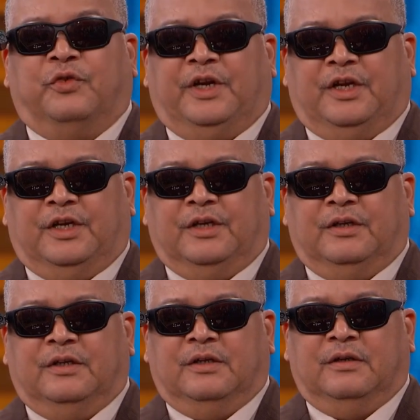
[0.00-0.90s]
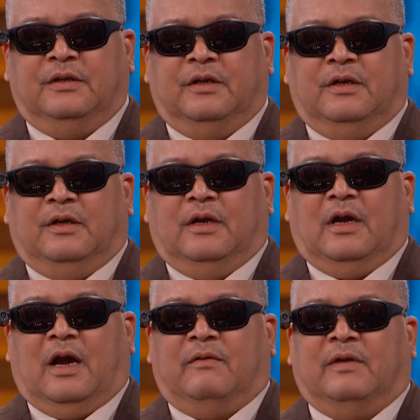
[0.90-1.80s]
read.
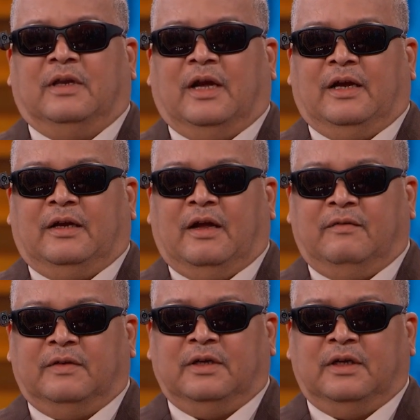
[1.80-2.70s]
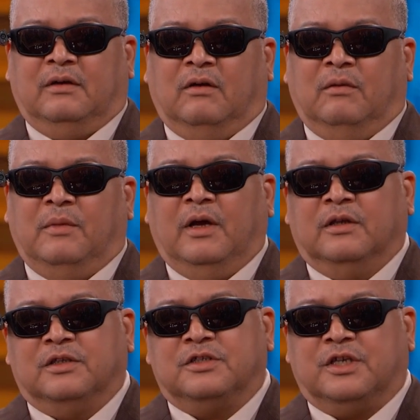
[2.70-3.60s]
I rely heavily on my
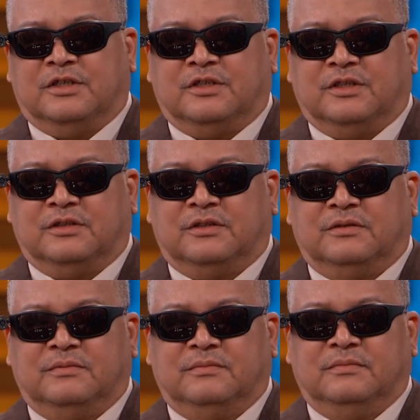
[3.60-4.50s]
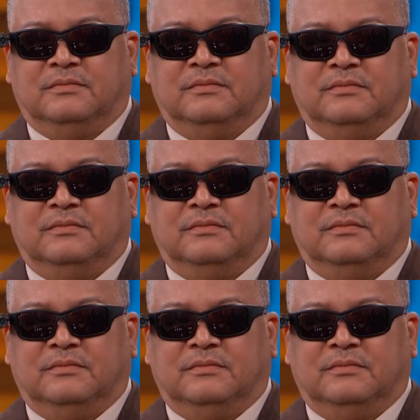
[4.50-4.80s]
other senses. And you